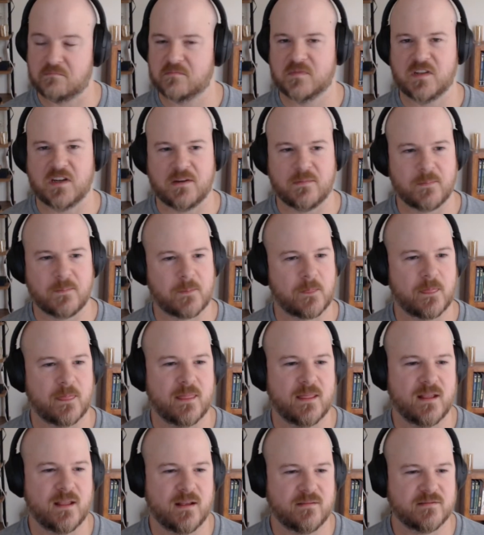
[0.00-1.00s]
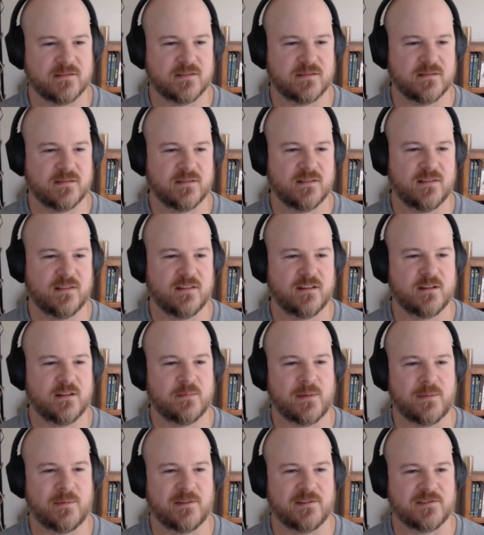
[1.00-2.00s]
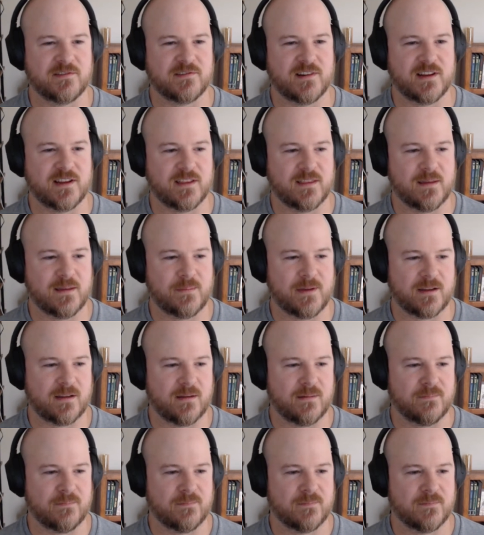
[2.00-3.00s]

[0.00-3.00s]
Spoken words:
Sorry. Reading my music, trying to get that back up.